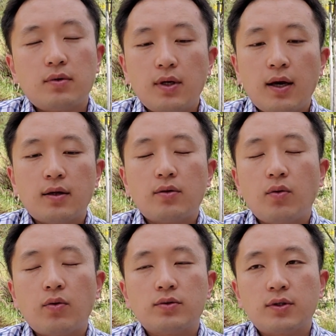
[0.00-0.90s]
yeah,
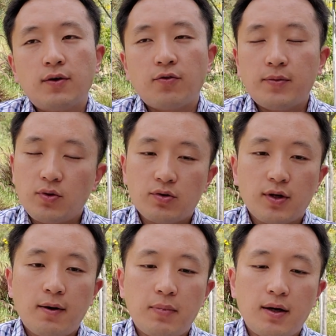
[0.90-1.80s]
those information also
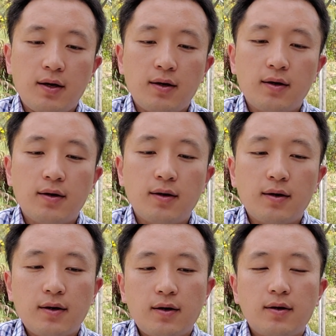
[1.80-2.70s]
can be
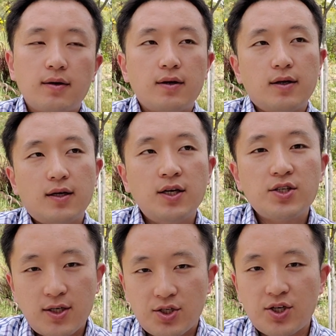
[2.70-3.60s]

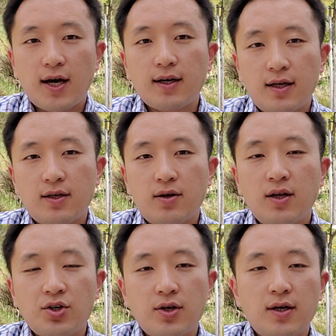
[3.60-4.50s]
easily checked in the
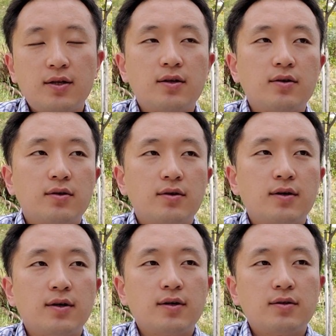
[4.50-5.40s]
internet.
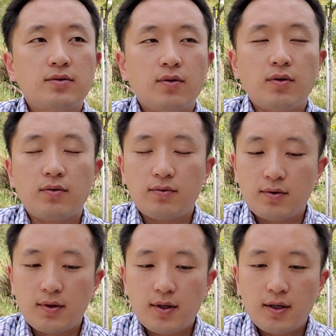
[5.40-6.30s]
So
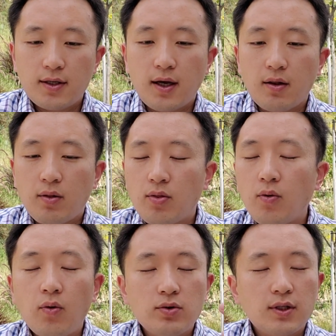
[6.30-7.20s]
yeah,
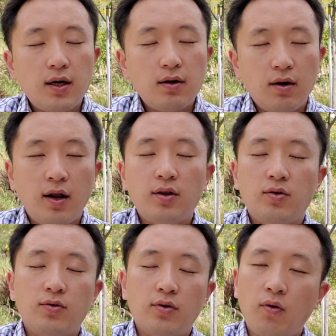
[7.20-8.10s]
those are
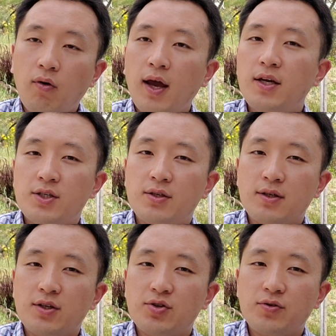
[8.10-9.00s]
related to the location
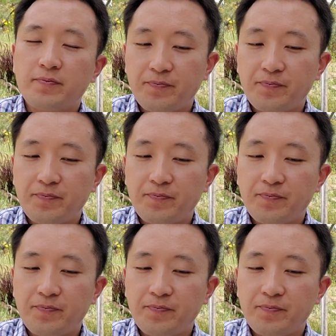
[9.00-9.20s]
issue.